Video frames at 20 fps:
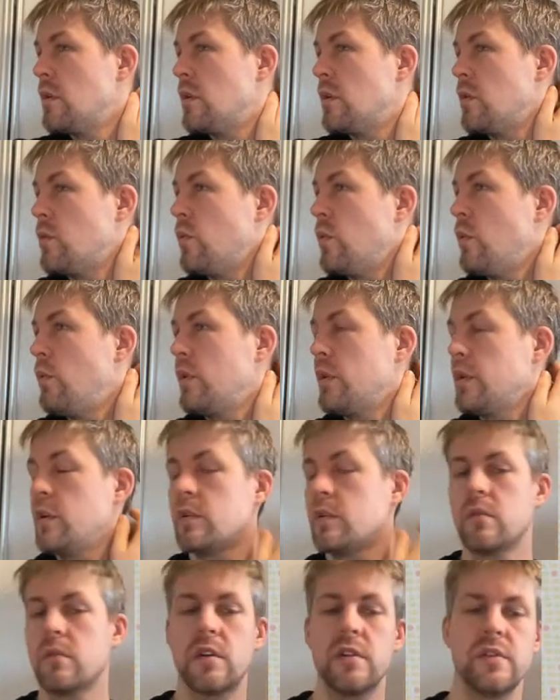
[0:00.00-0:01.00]
we will need
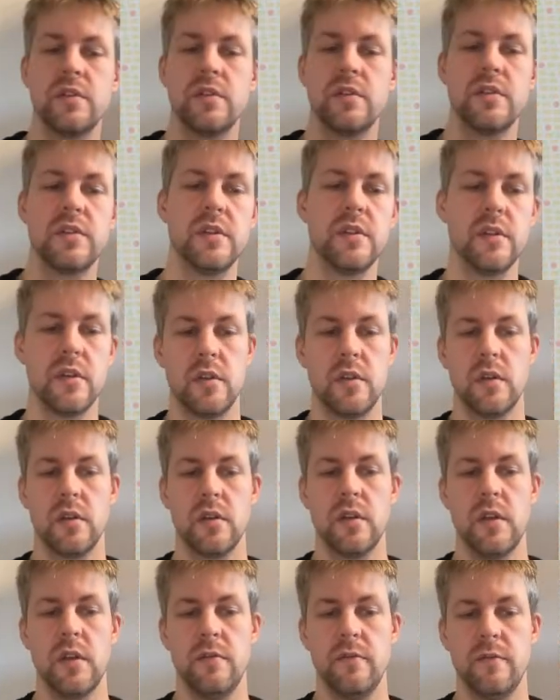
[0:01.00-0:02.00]
to consider
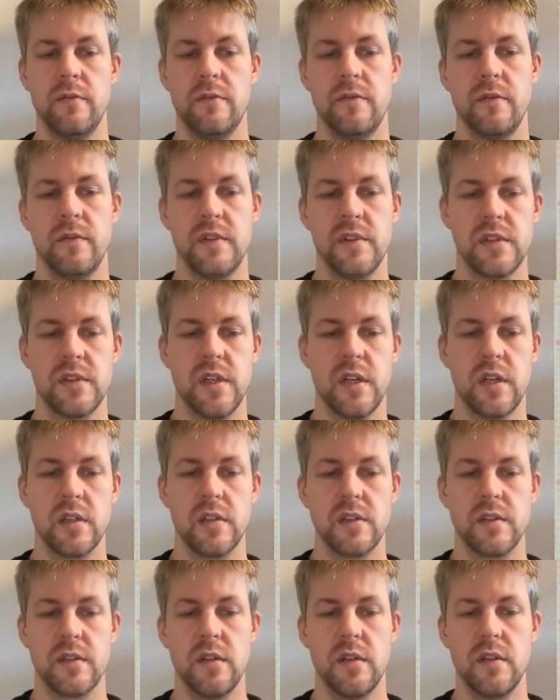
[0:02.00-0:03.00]
if the stack
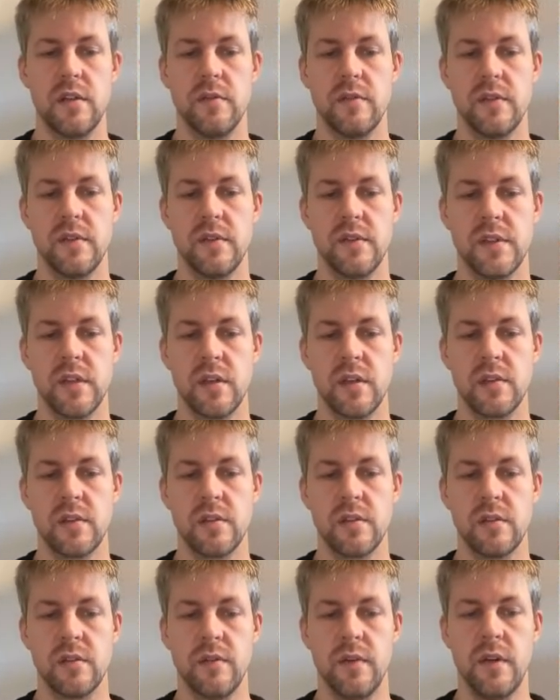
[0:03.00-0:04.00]
is there, if the stack is
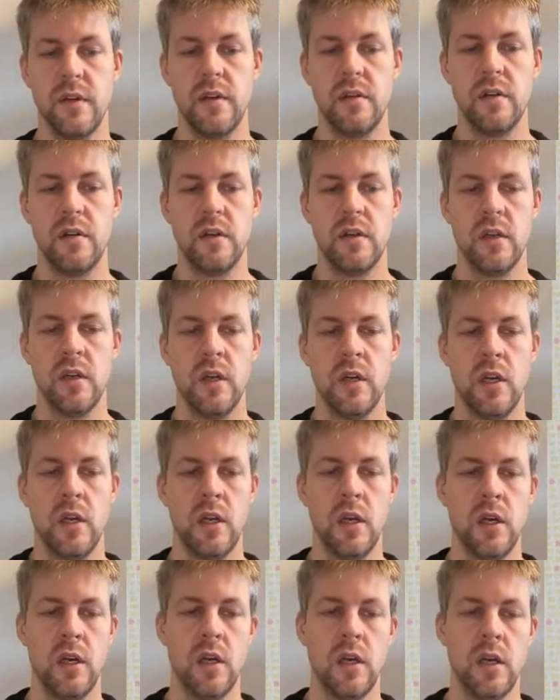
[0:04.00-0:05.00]
not there.
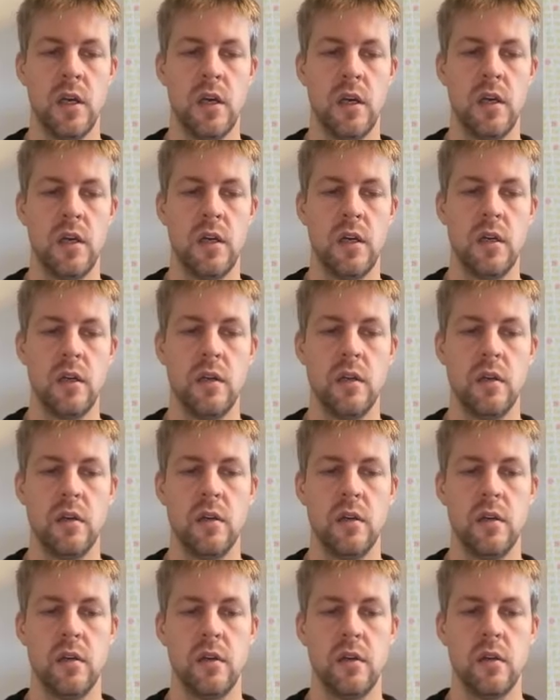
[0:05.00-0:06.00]

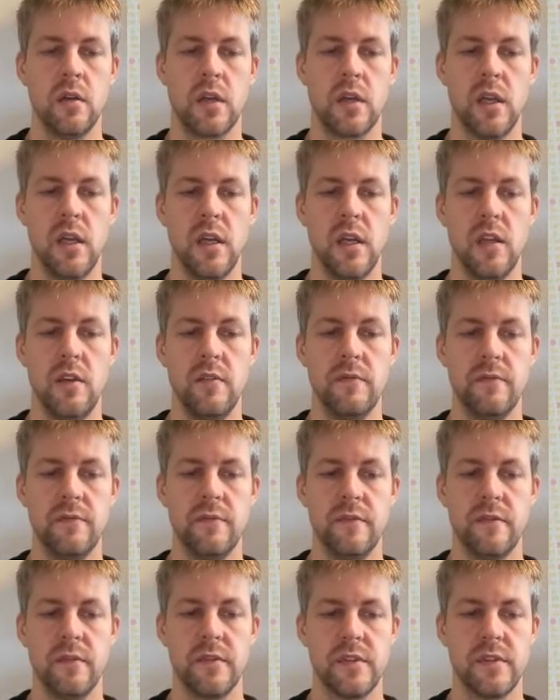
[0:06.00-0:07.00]
Okay, if
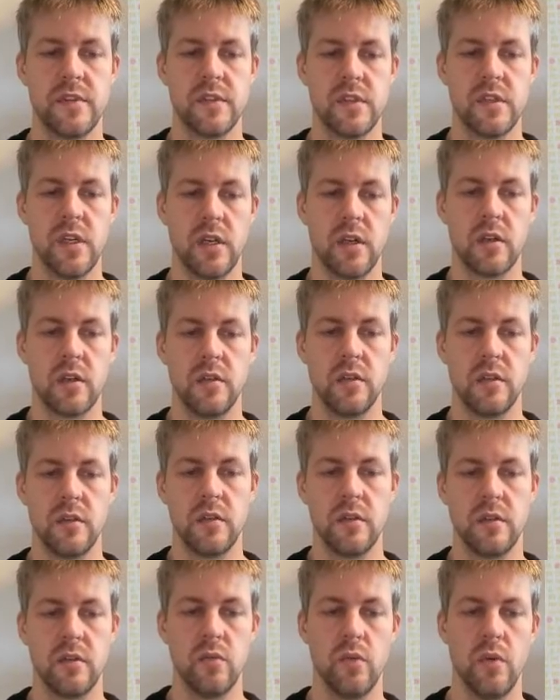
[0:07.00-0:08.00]
stack,
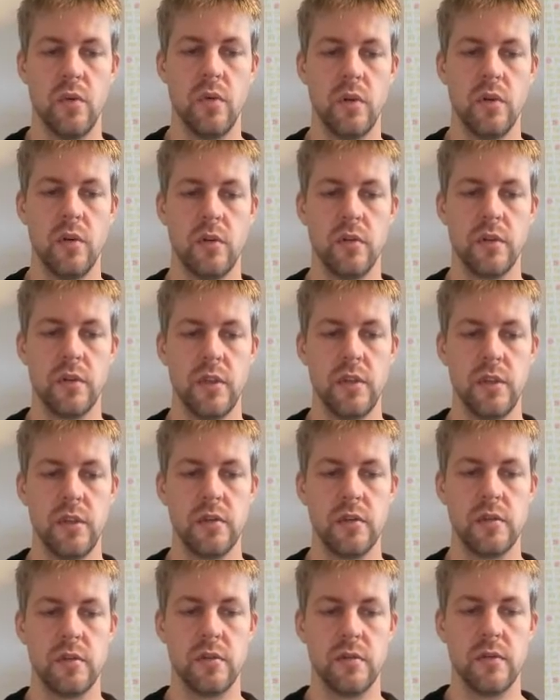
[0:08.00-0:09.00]
we'll only
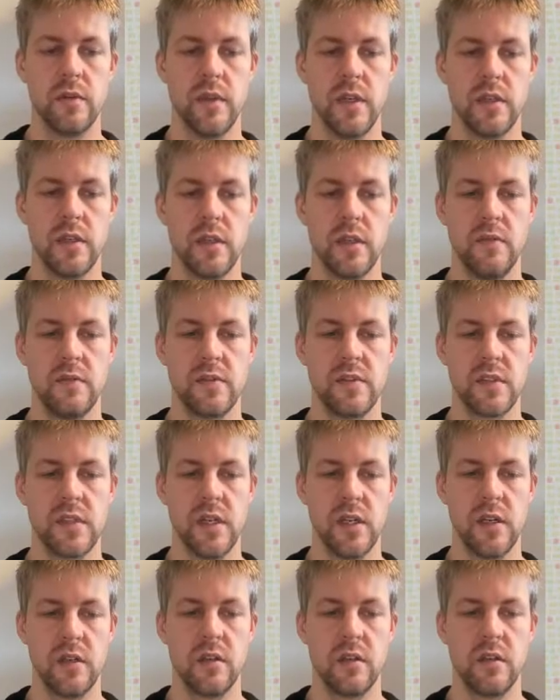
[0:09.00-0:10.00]
need to do that if
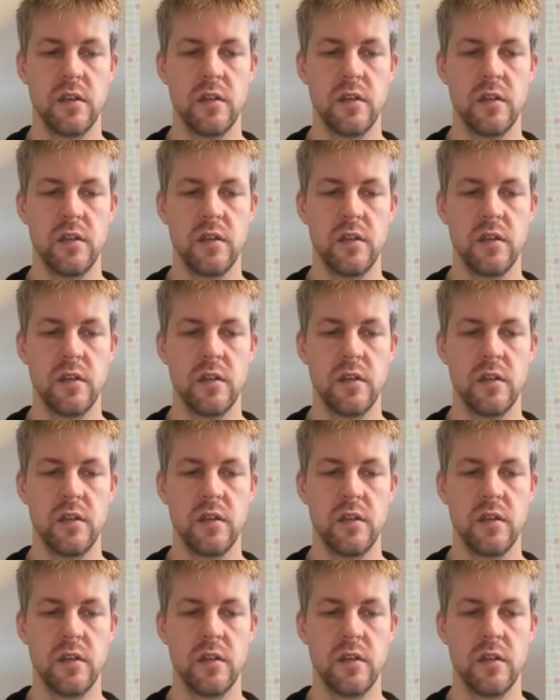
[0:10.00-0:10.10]
stack.